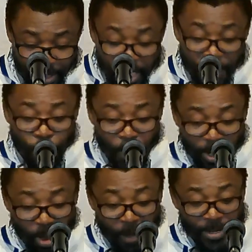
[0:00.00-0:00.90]
if
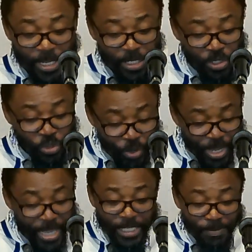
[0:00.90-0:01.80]
one of the
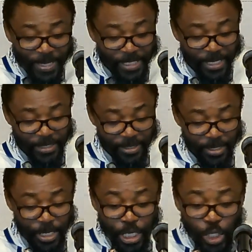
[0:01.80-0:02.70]
three is missing,
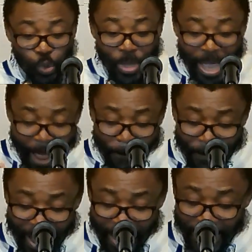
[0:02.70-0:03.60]
it will
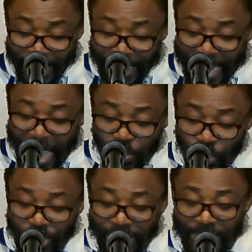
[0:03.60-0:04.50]
hamper that
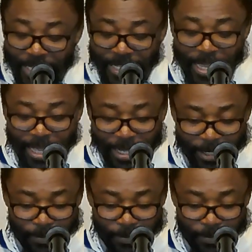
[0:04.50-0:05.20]
which is desired,